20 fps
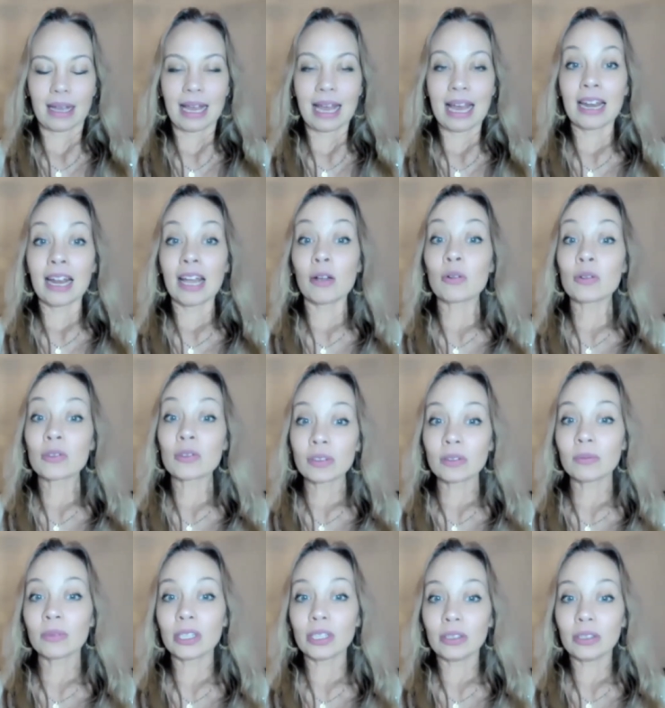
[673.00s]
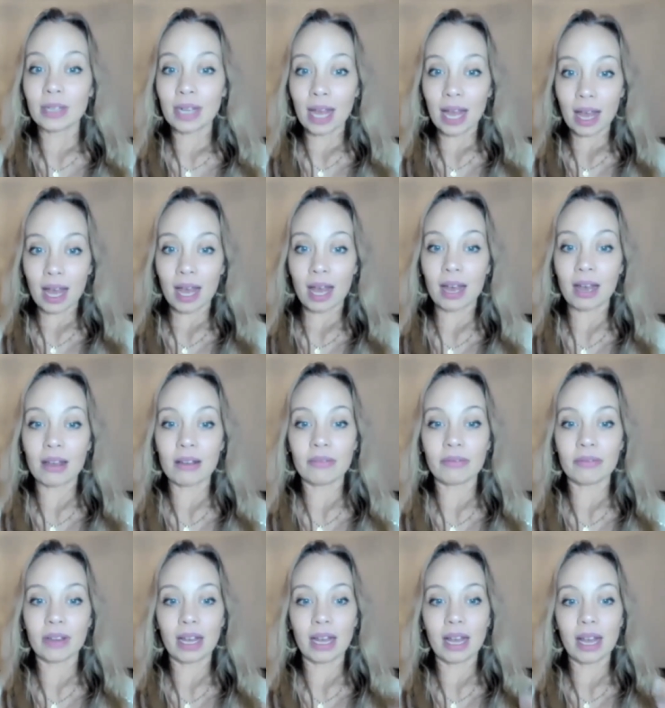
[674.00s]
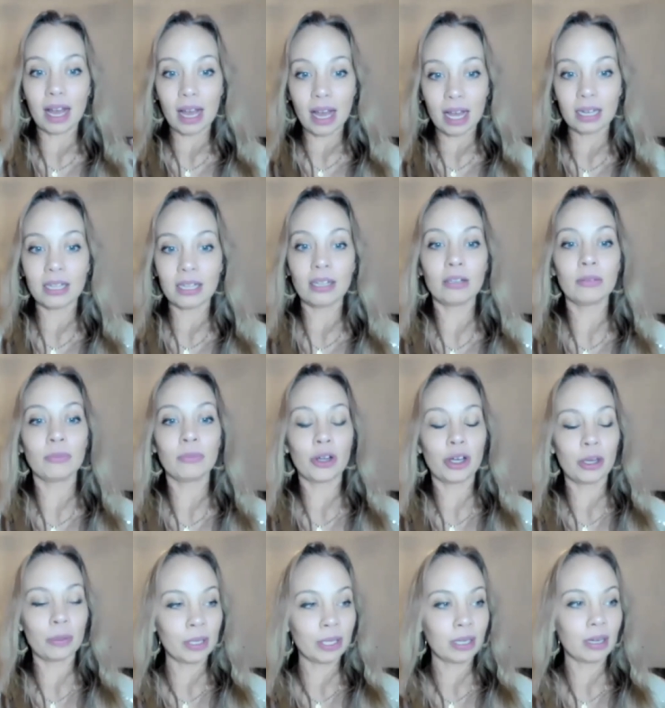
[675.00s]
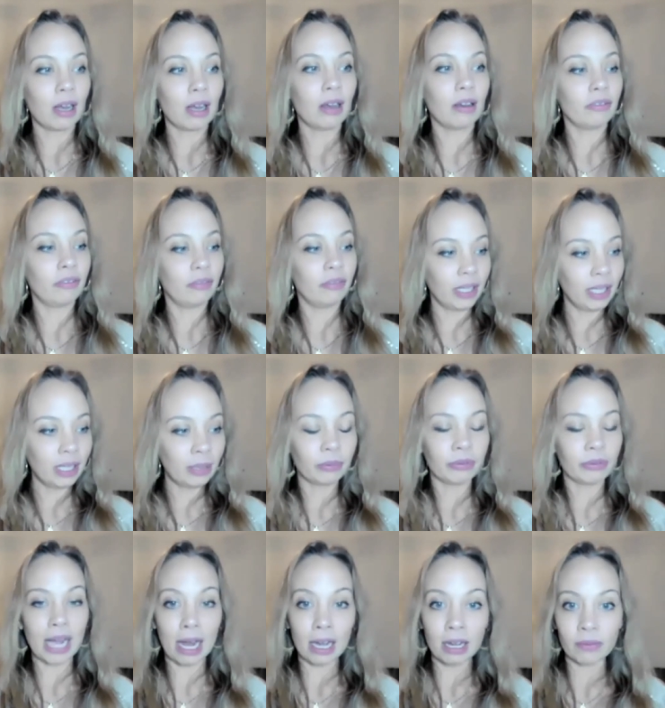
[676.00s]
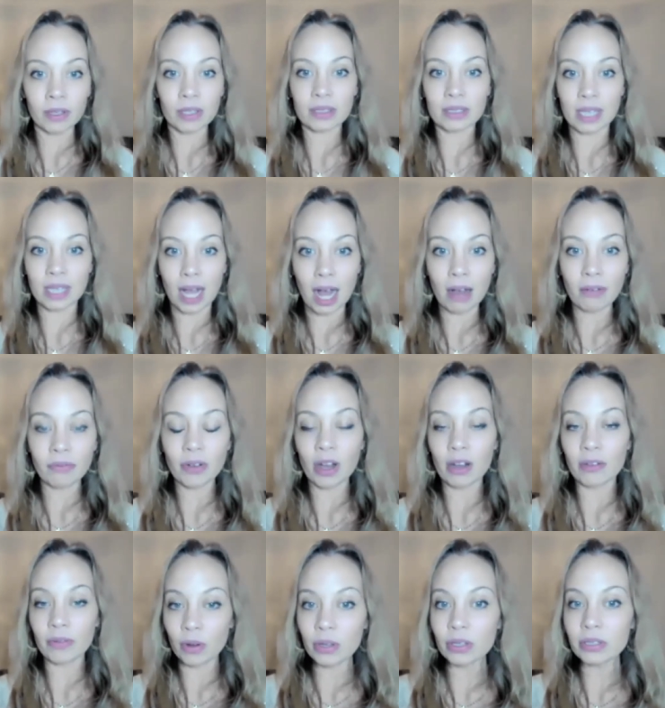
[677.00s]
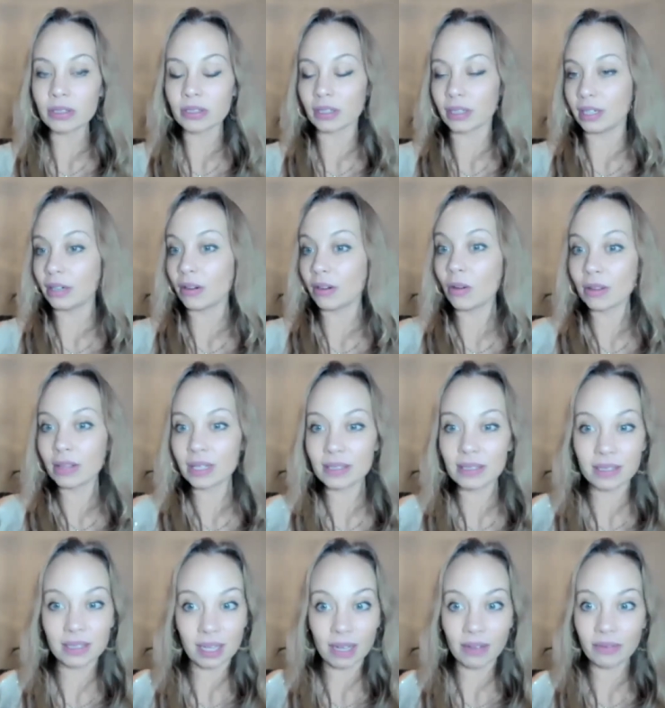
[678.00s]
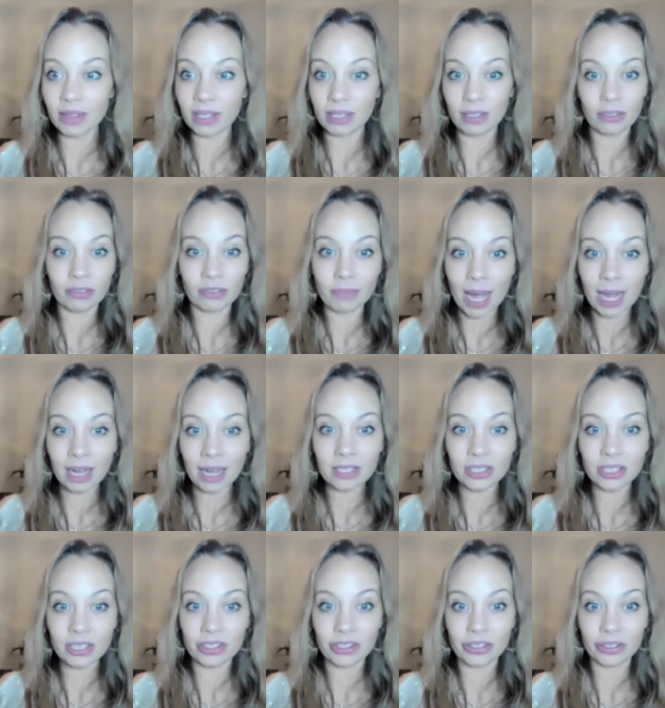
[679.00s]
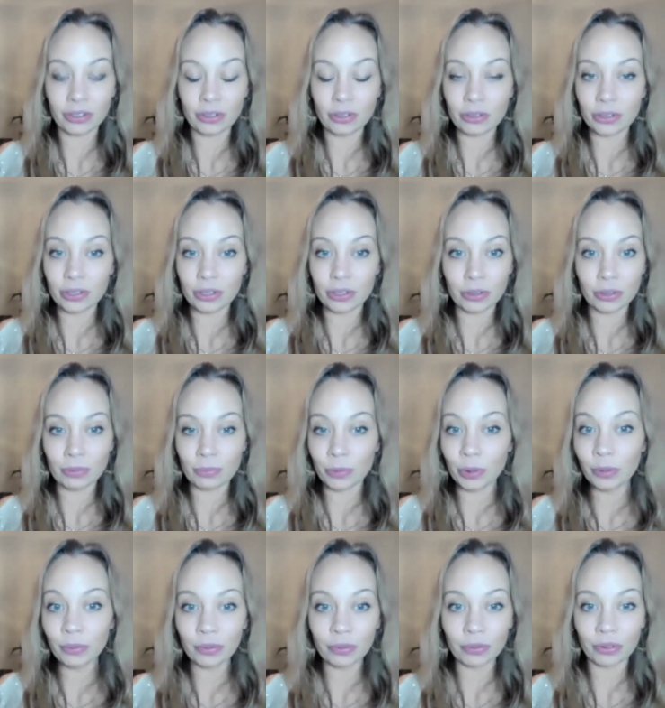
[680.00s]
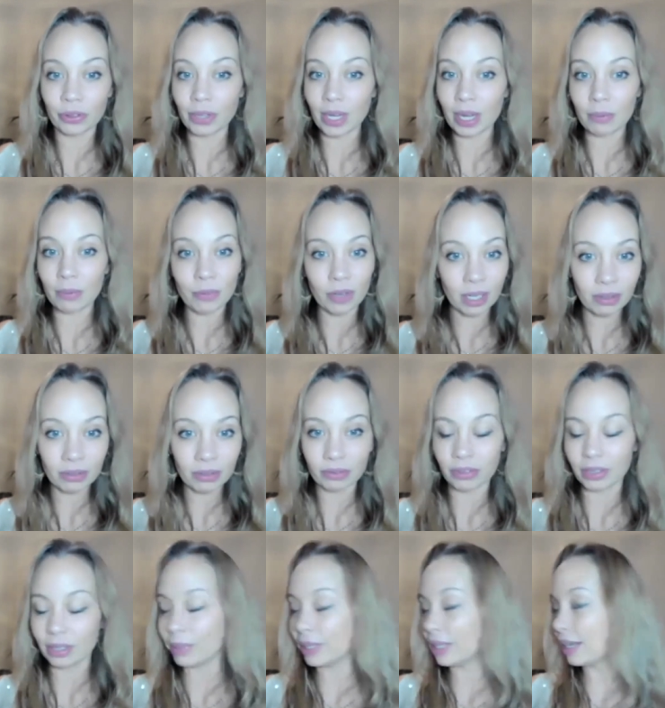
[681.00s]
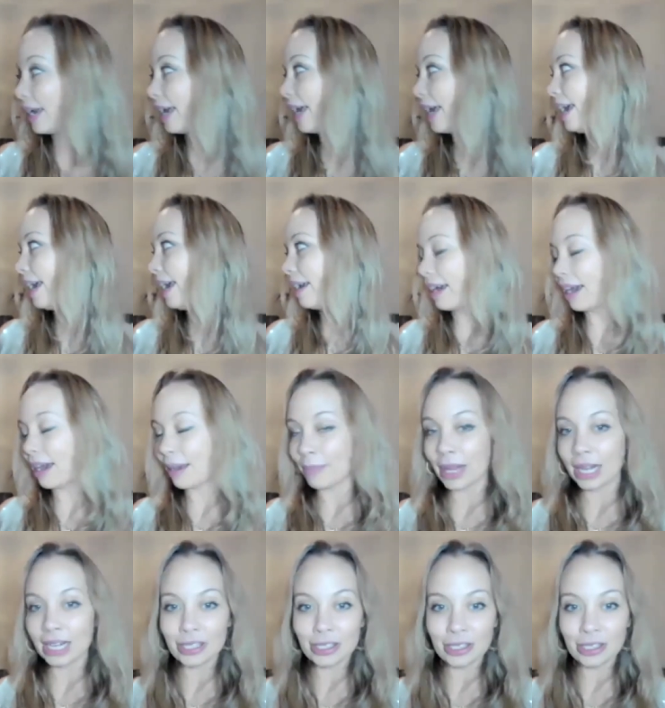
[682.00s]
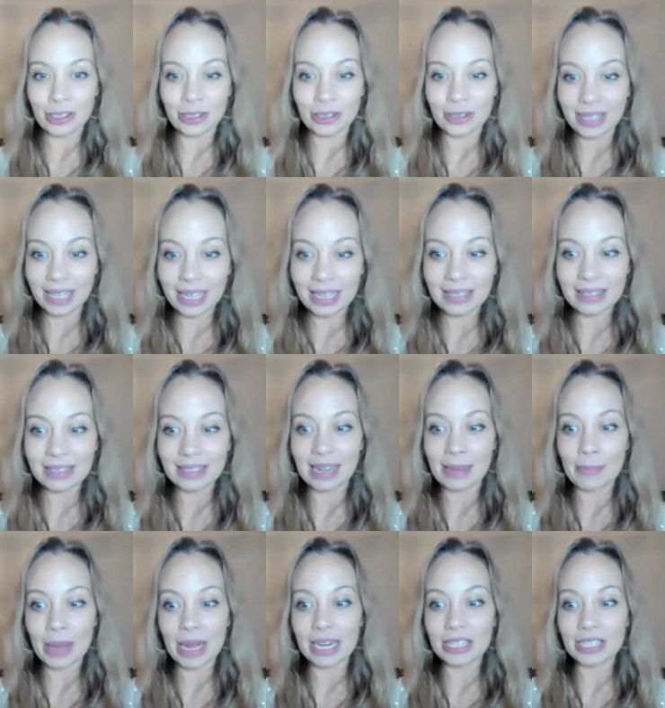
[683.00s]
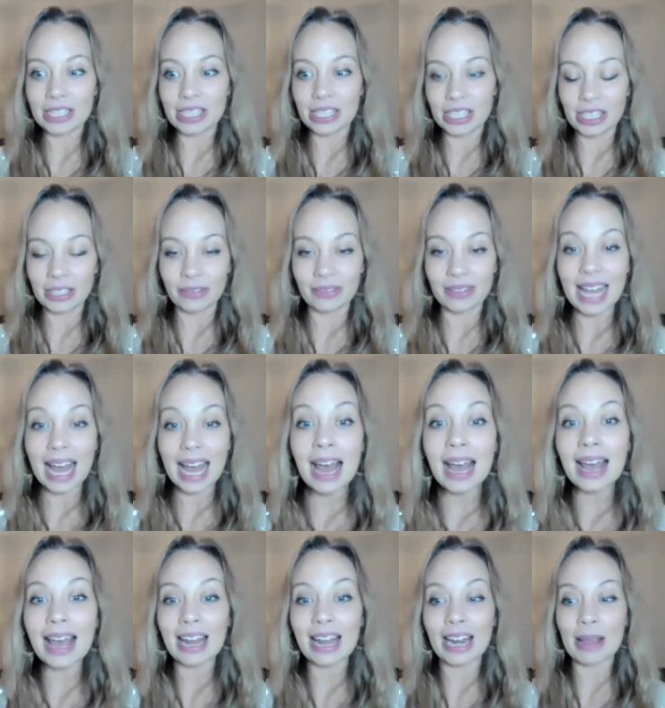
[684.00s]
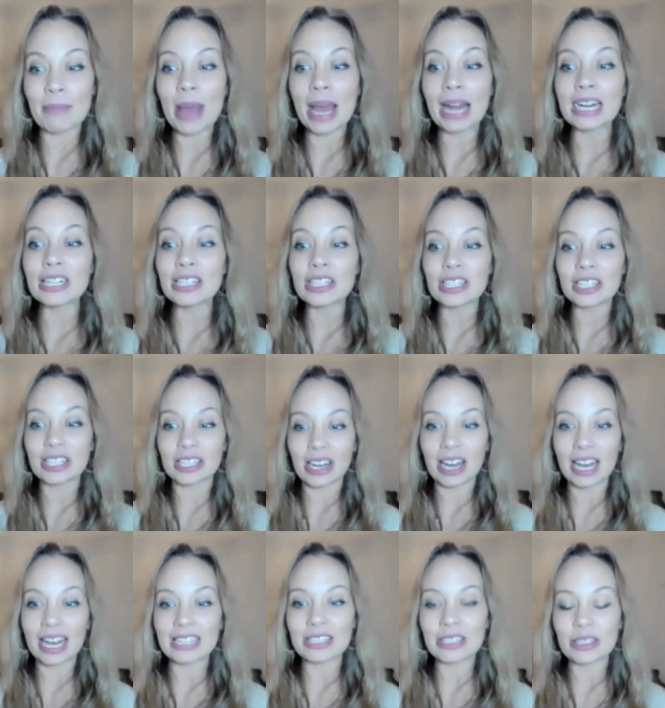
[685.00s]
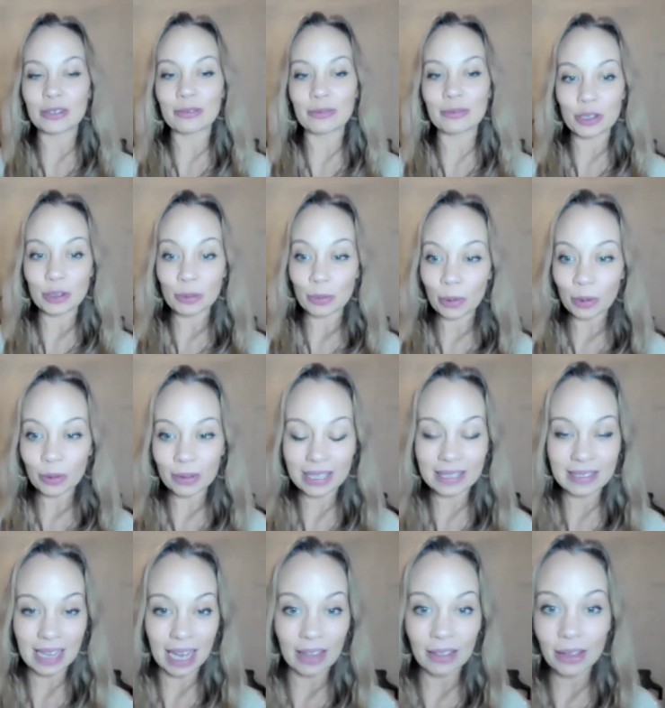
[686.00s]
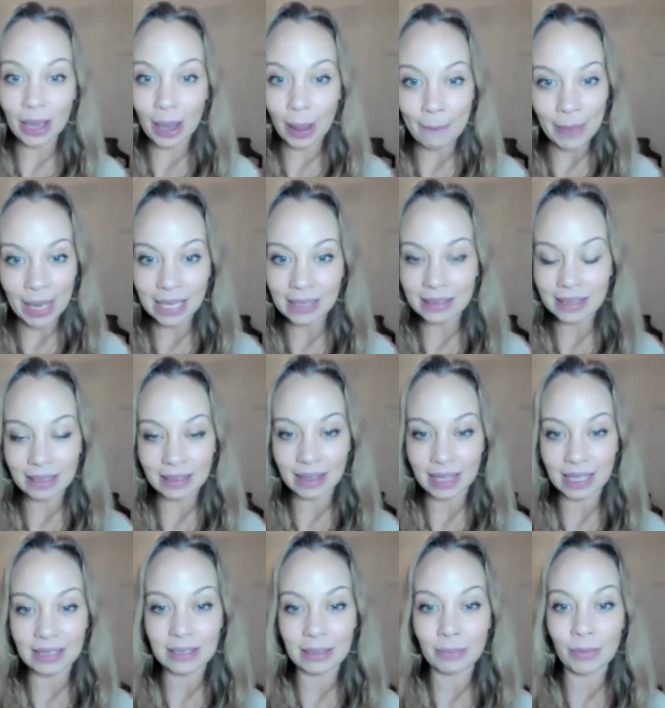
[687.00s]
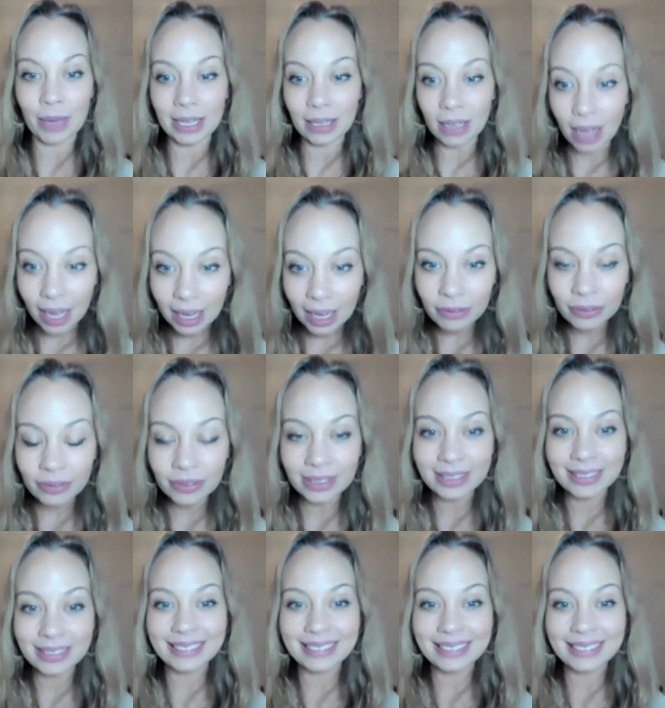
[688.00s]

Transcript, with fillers: And I also want you to have a little moment of feeling proud of yourself, of also all the stuff that you've managed to move through and work through and be like, hey, yeah, I managed to do this and I managed to shift that and I managed to kind of do all these other amazing things in my life.